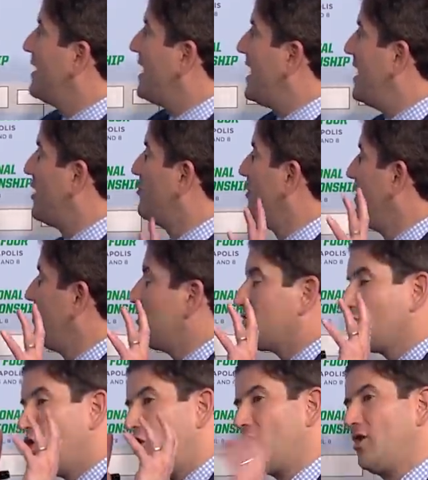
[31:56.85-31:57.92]
I agree
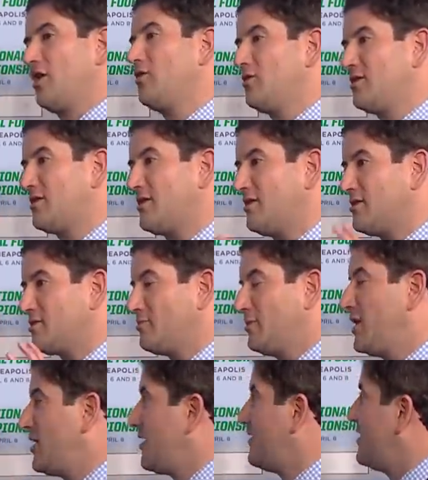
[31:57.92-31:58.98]
totally with
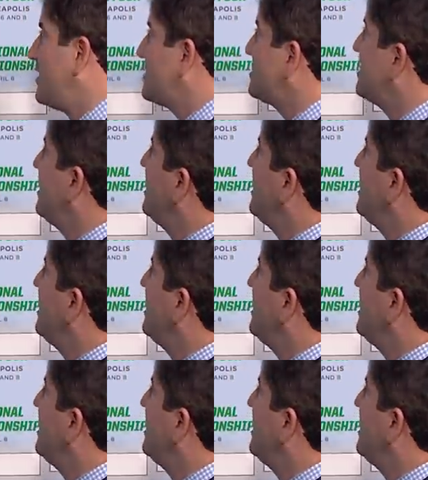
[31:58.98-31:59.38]
Smitty on this.